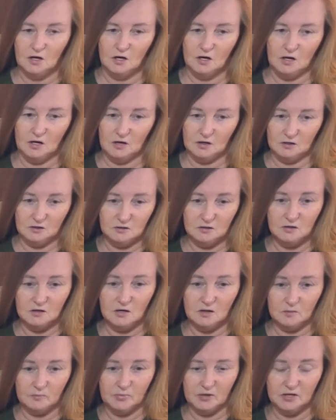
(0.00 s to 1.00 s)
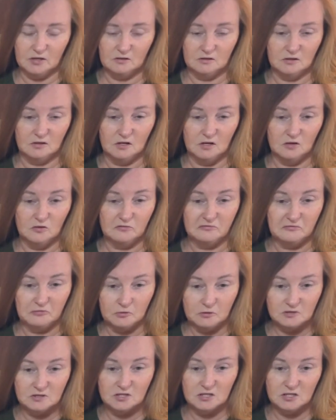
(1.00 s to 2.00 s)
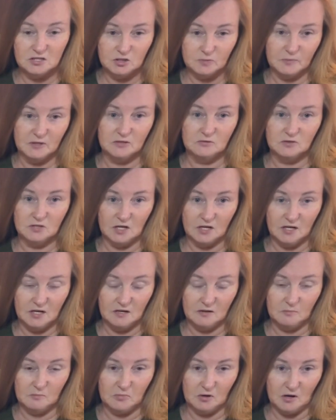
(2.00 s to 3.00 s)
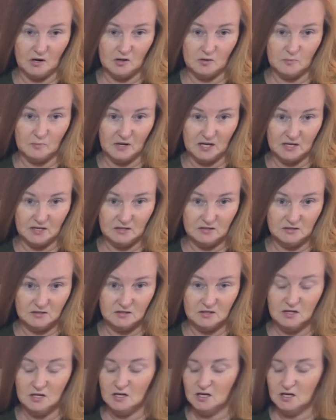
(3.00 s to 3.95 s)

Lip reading: I ended up putting another 4 teaspoons of ham broth base